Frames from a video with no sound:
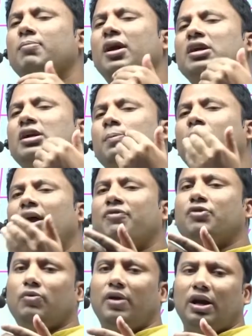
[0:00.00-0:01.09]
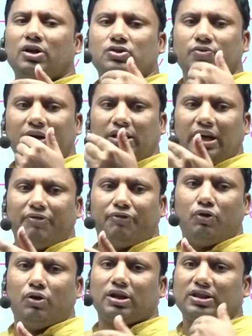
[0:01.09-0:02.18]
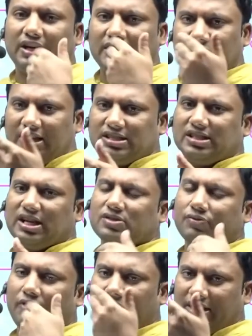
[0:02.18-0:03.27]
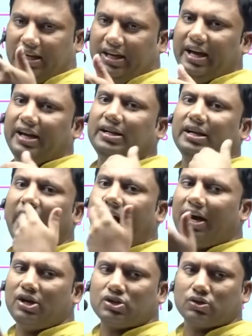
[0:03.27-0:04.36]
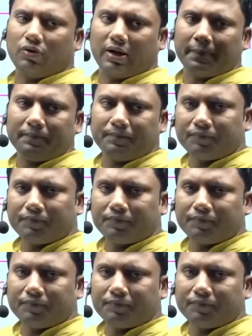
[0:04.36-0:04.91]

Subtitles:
the multiple of 12, 24, 36, 48, and so on?